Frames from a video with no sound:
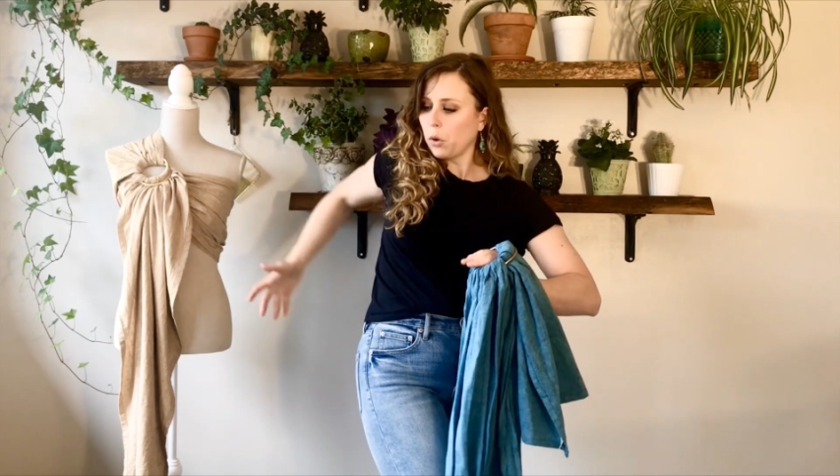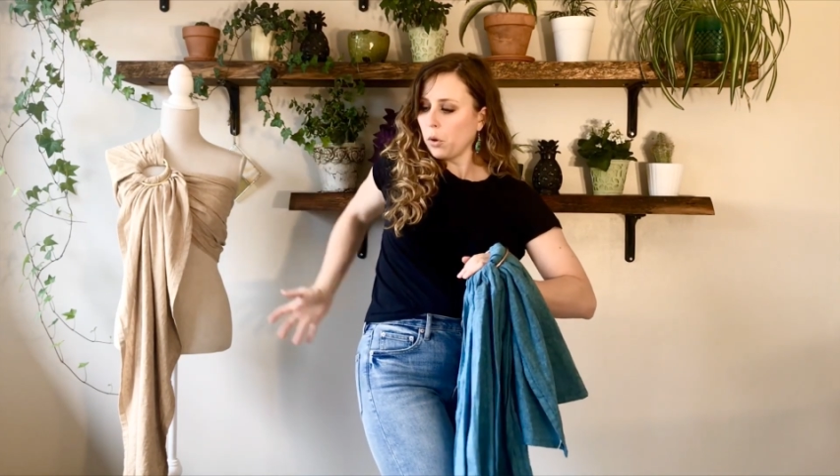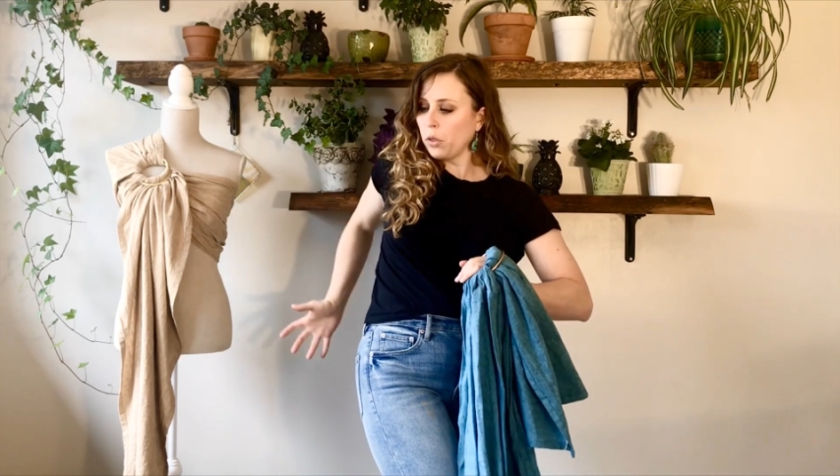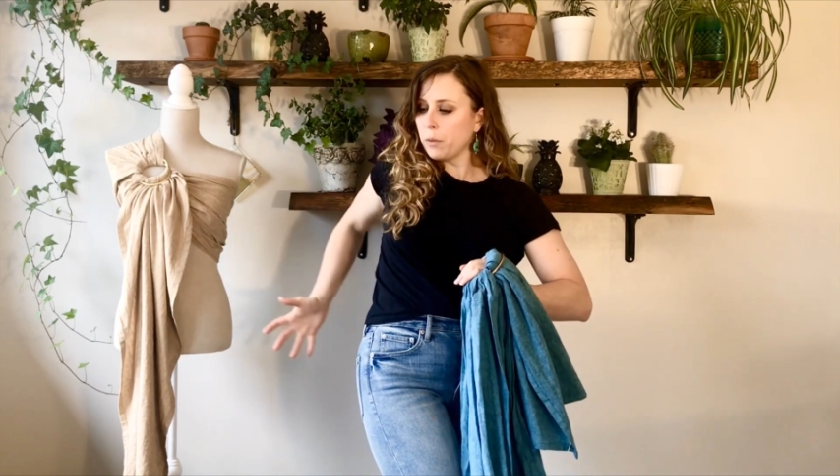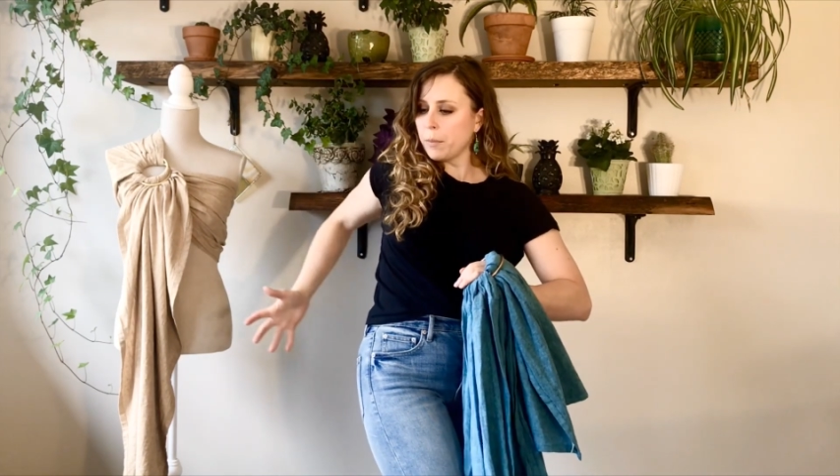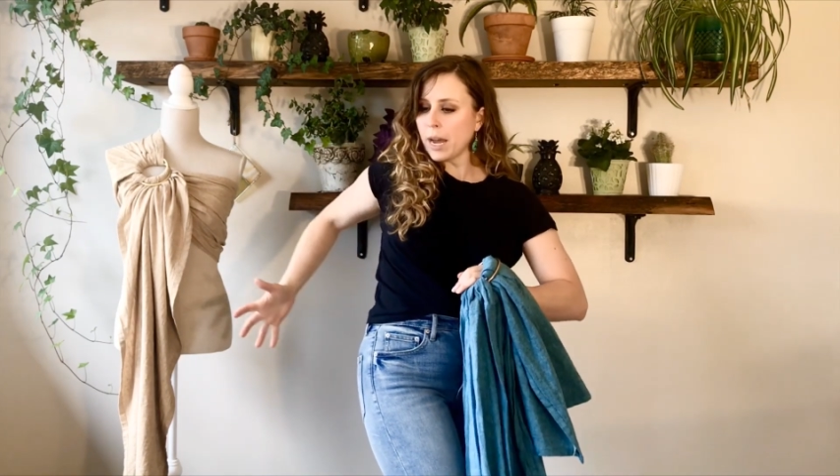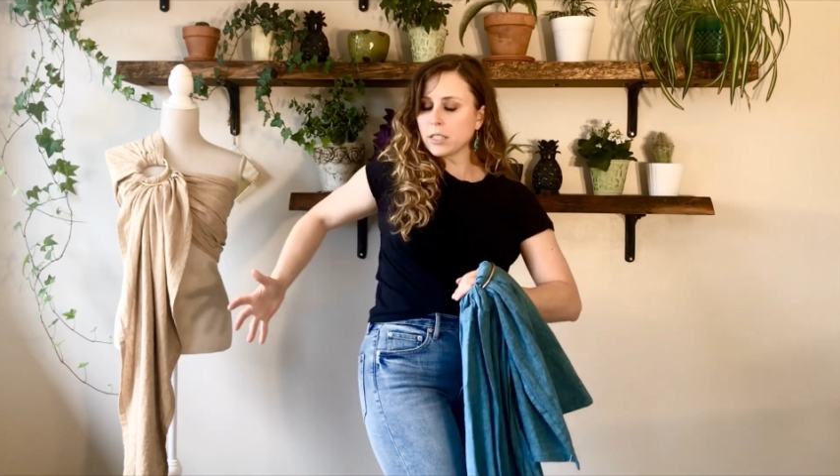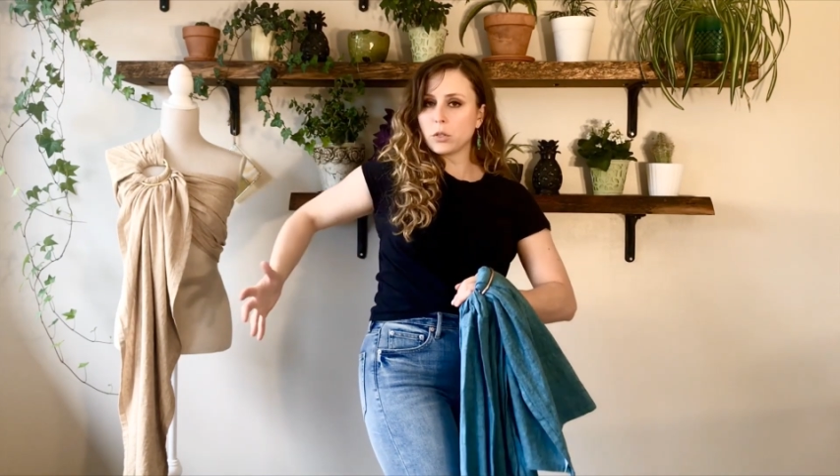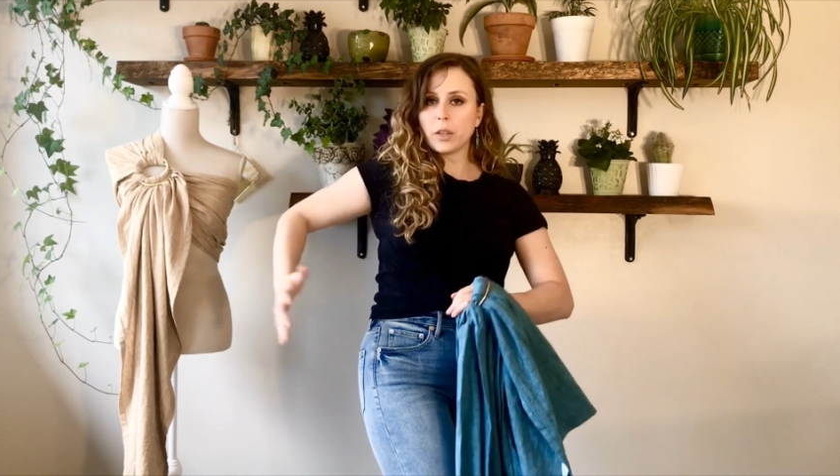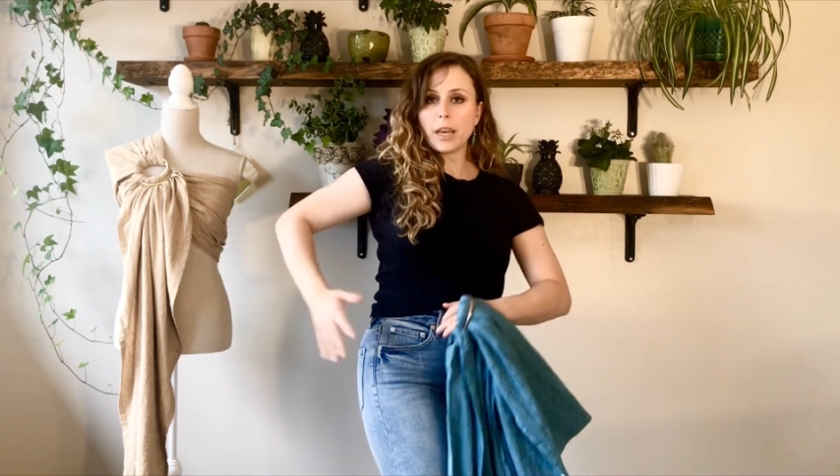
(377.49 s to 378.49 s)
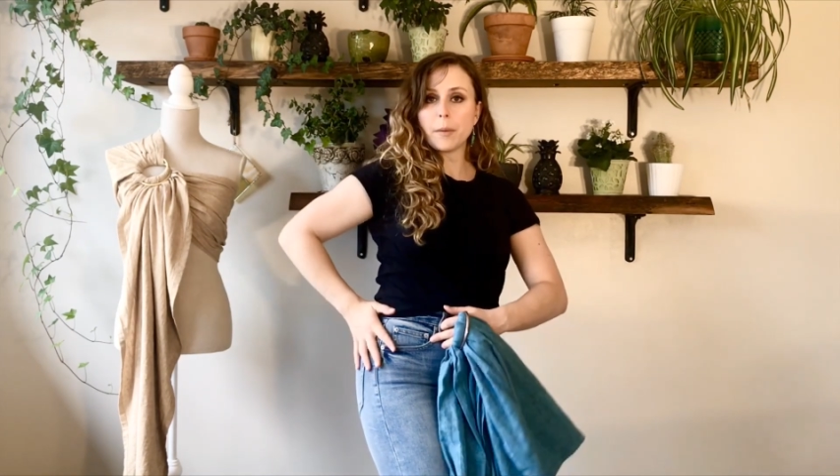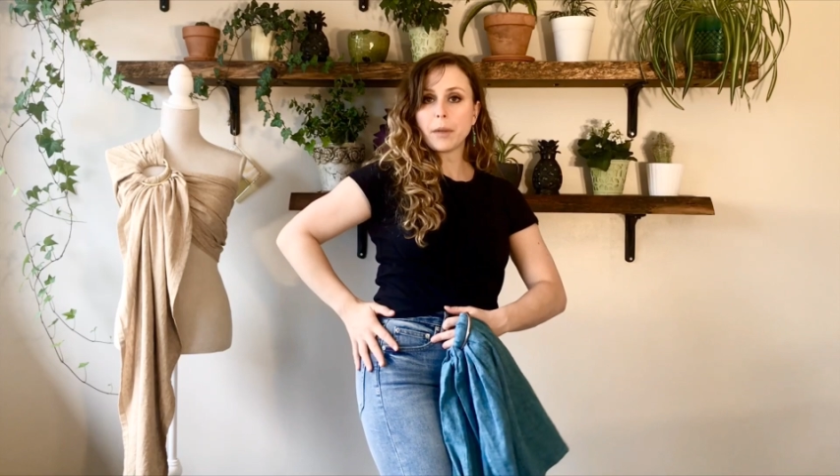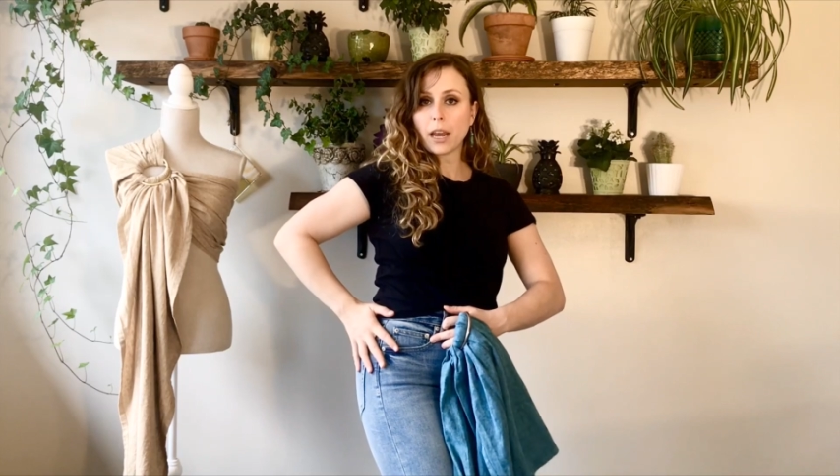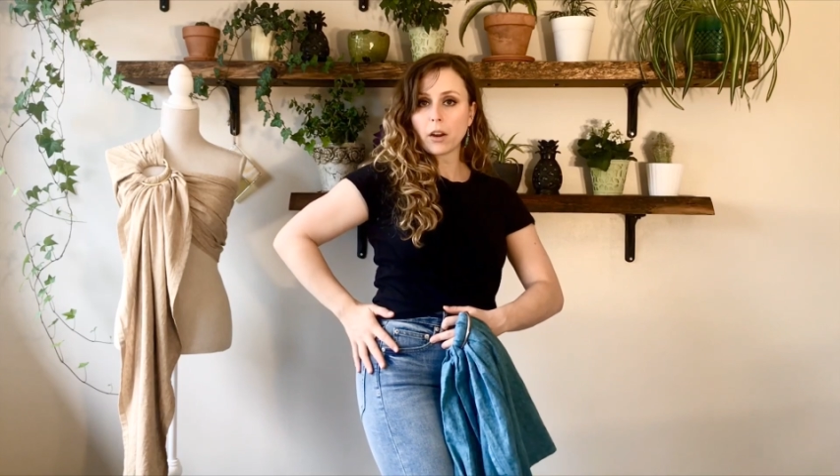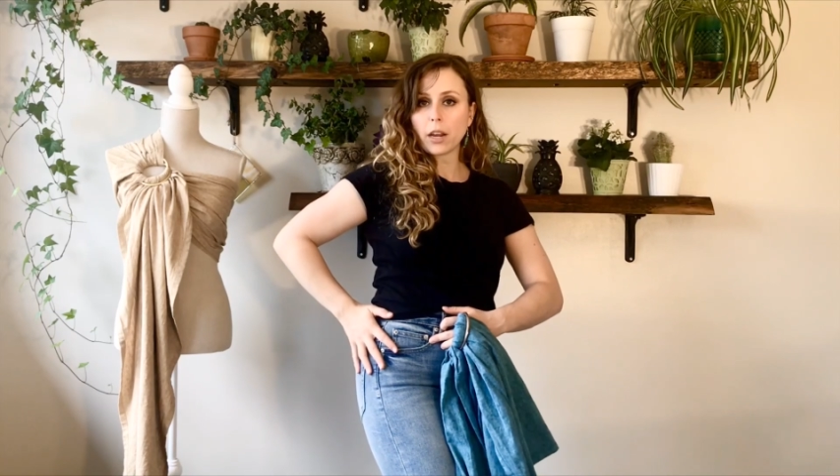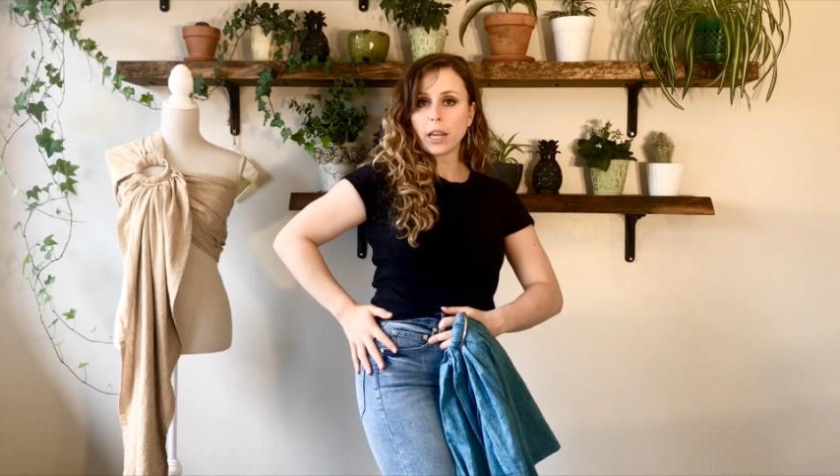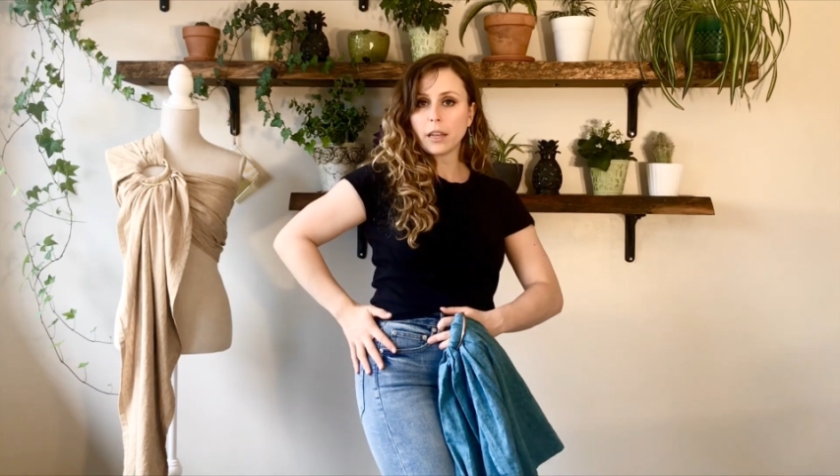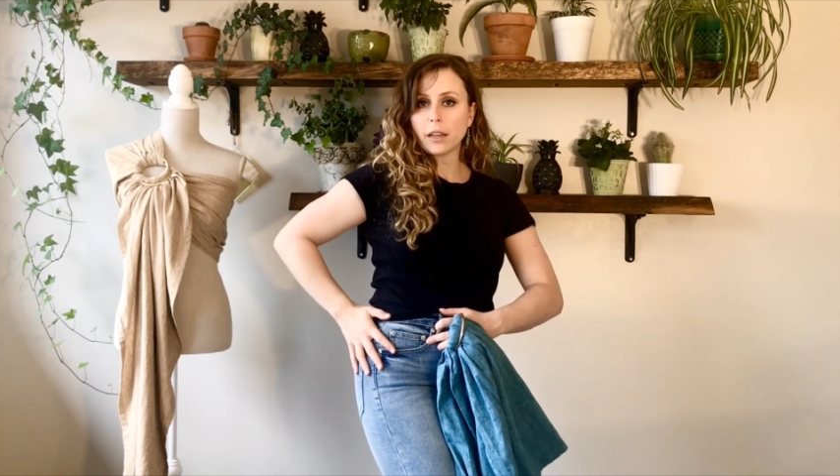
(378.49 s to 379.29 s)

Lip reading: pull them back to the hip carry,